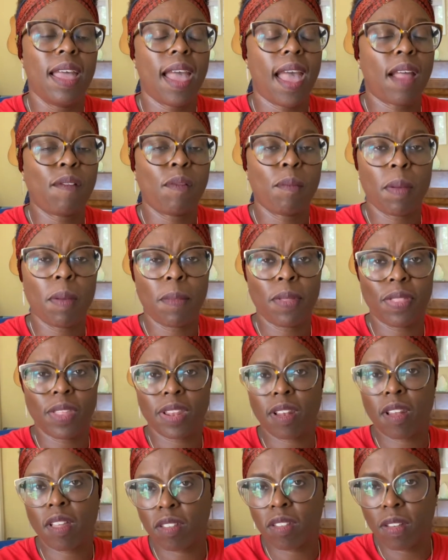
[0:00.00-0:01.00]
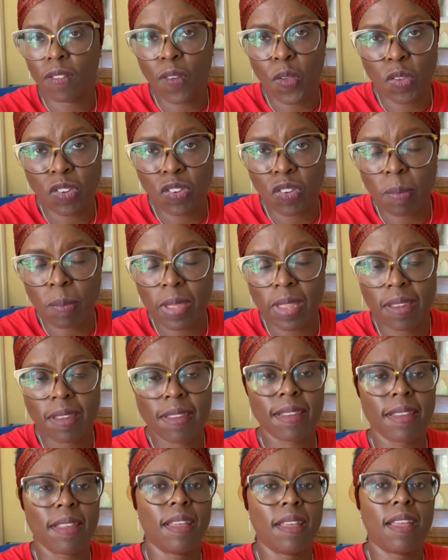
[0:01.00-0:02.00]
And remember, there's lots of
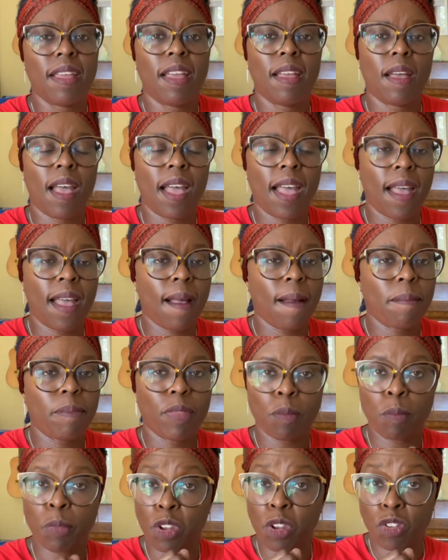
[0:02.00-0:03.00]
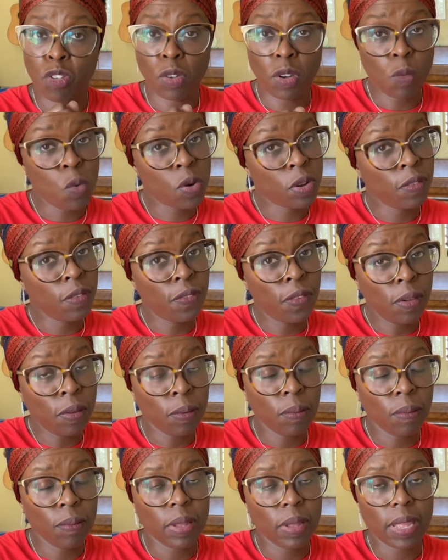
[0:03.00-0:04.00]
customers, but there's only one of you.